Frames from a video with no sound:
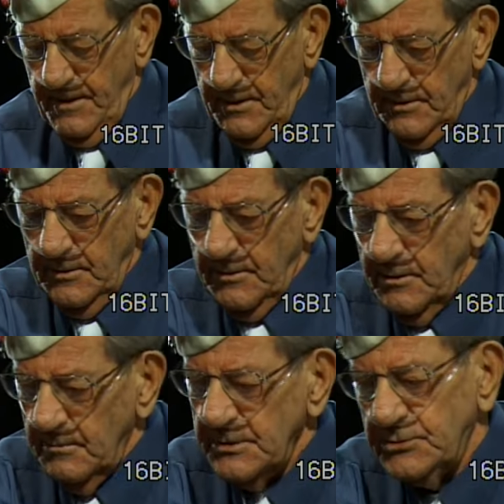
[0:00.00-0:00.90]
the two
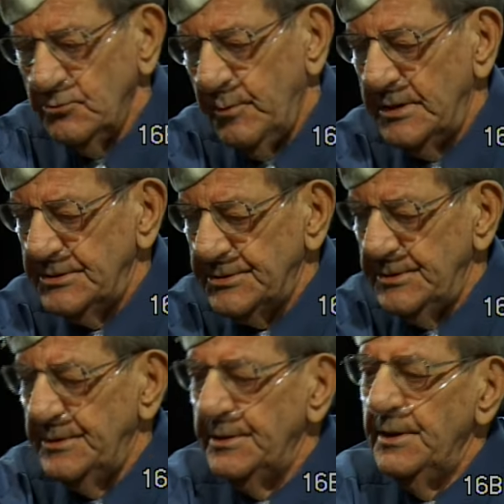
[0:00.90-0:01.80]
buddies said, uh,
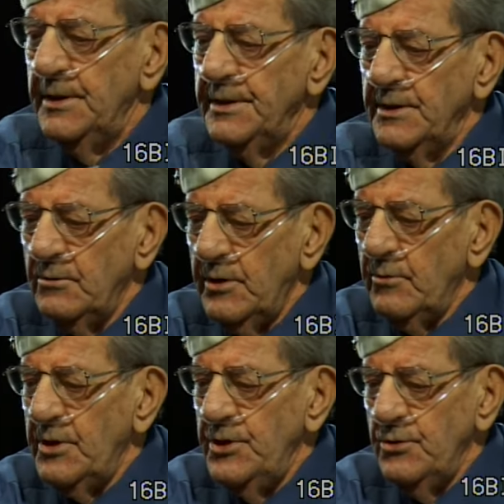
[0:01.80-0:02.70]
Hill, what do you want to do?
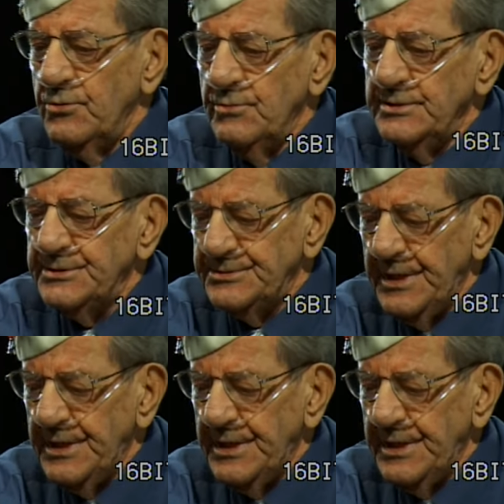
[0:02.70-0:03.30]
I said, take it.